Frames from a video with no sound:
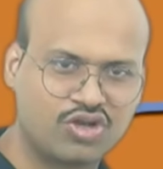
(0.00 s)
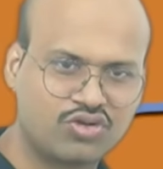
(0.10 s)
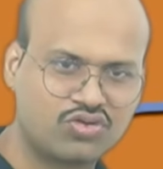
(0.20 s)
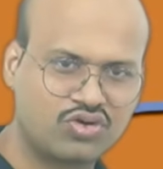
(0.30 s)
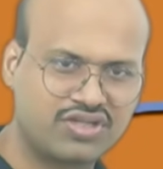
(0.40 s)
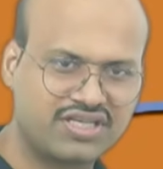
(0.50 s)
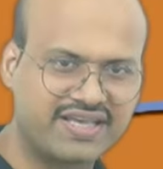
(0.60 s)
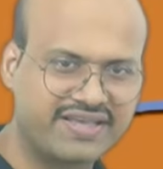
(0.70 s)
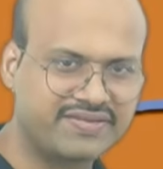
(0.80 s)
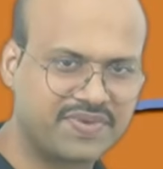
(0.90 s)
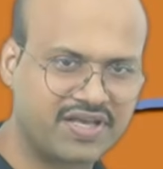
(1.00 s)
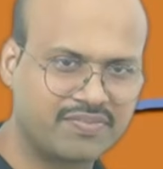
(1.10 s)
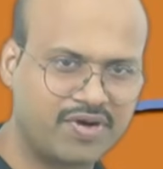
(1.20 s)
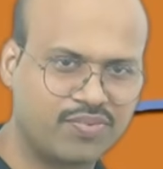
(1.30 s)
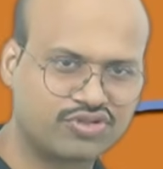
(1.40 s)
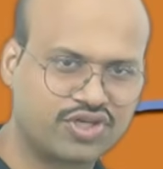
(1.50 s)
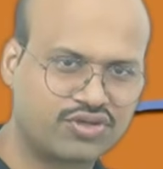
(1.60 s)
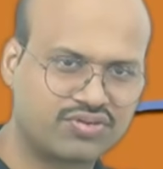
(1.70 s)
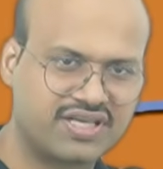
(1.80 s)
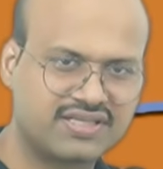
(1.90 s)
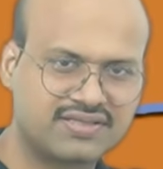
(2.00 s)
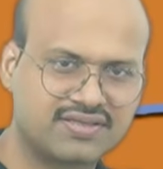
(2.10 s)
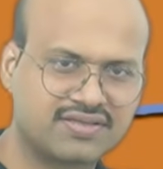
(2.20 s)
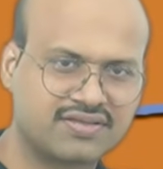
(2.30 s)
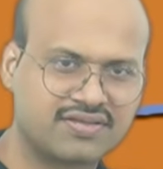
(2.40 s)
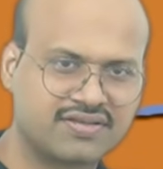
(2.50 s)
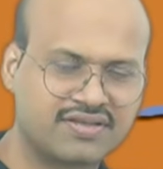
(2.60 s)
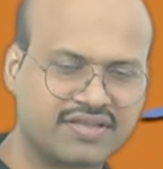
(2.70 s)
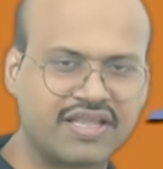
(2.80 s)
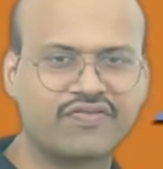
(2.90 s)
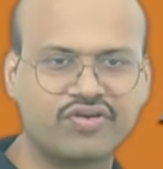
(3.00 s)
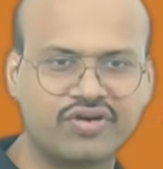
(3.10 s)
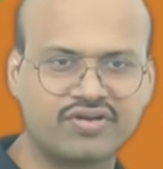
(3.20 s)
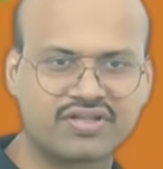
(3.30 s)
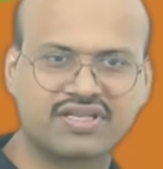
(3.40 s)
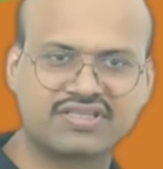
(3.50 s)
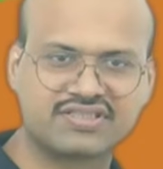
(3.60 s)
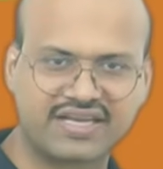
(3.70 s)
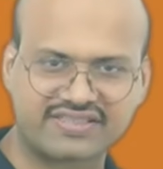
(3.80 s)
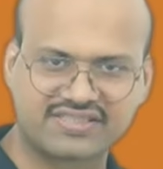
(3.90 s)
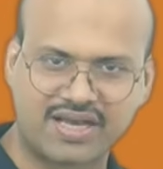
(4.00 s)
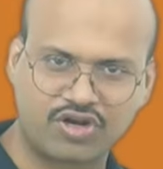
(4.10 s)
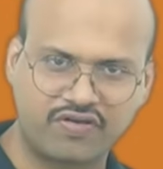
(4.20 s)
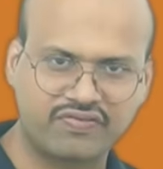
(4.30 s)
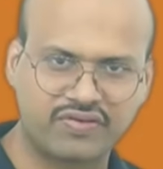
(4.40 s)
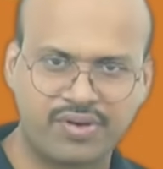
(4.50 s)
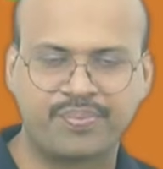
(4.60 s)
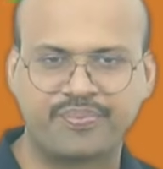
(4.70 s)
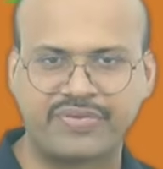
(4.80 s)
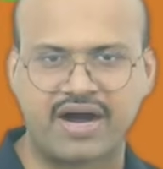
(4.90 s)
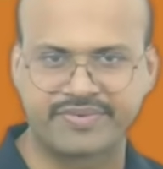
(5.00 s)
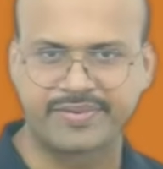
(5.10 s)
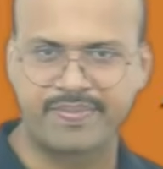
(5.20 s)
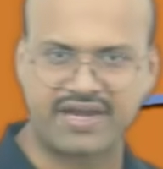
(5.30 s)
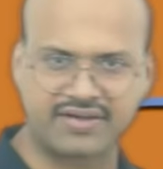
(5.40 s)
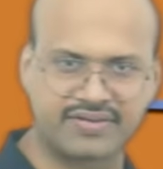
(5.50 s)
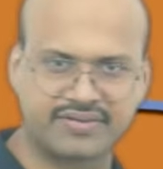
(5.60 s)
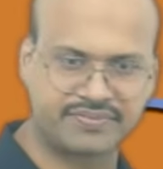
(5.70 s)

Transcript: So this has become opposite to this. Therefore this is an example of barbed pattern.